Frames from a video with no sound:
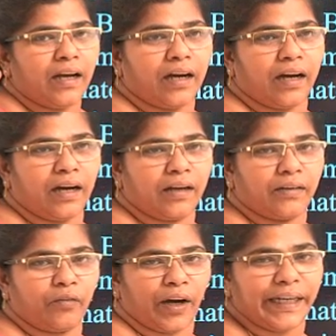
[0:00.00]

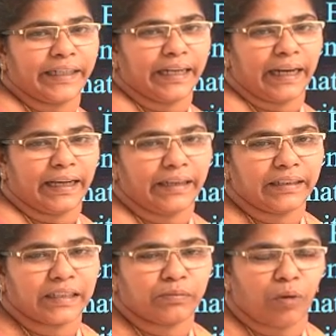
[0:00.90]
white
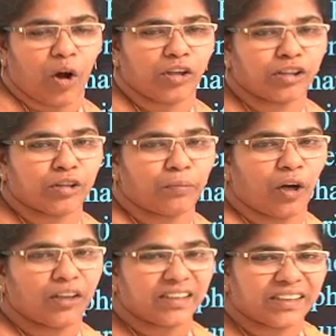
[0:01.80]
colored
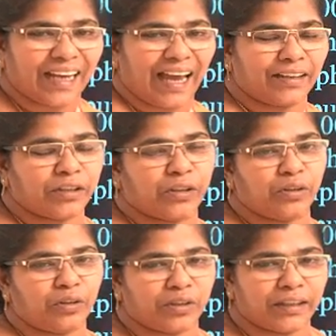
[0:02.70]
small
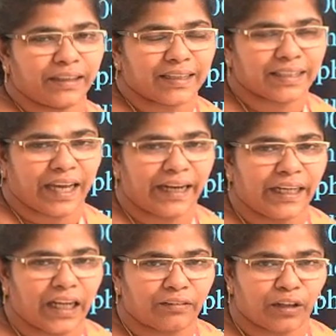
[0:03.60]
statues in the
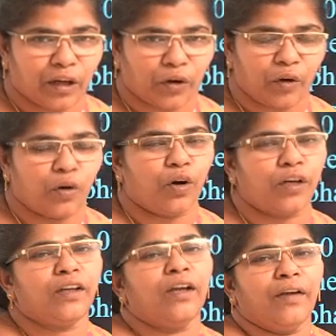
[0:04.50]
side of the
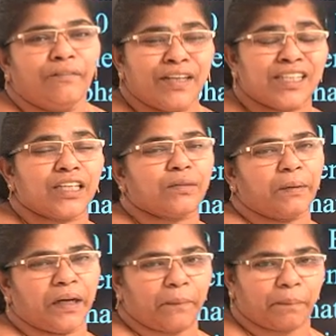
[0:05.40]
road, which is
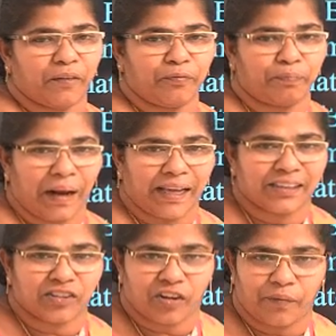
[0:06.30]
made up of
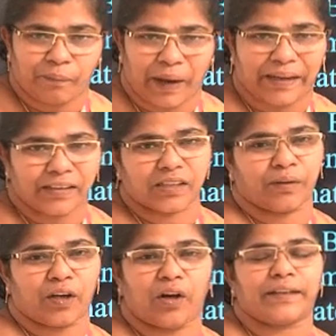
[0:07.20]
plaster of Paris.
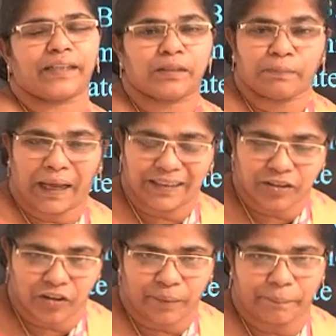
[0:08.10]
We call it as
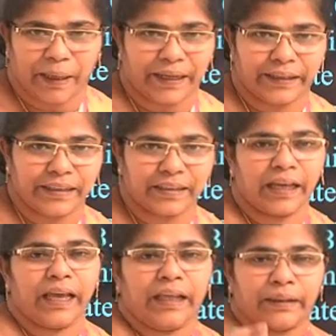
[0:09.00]
plaster of Paris.
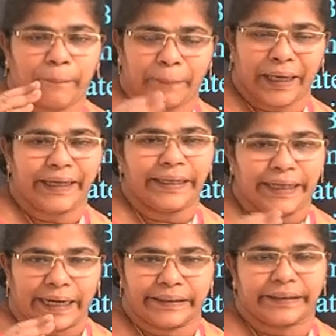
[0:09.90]
The
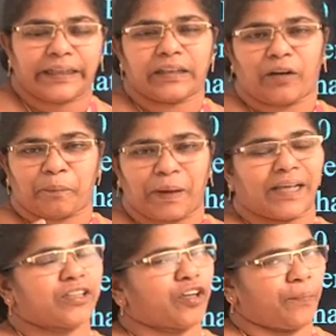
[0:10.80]
main content of
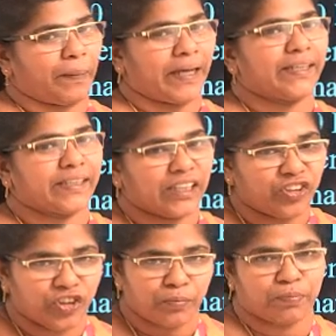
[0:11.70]
plaster of Paris
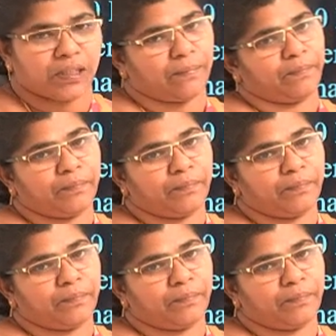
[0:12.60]
is gypsum.